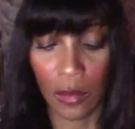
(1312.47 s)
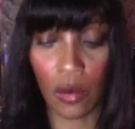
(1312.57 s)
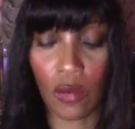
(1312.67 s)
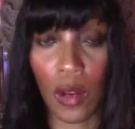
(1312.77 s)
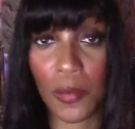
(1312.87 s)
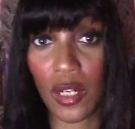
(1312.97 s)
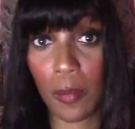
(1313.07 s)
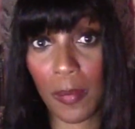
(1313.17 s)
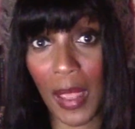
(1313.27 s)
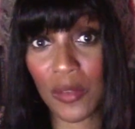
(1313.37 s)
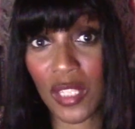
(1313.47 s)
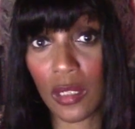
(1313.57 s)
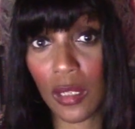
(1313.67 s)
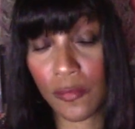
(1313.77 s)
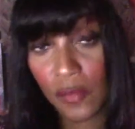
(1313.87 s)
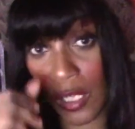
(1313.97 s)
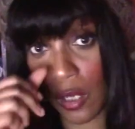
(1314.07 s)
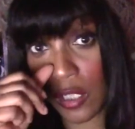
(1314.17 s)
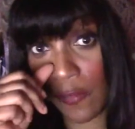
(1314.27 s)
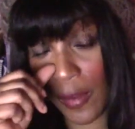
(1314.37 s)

All right, we're going to be back with your love reading on your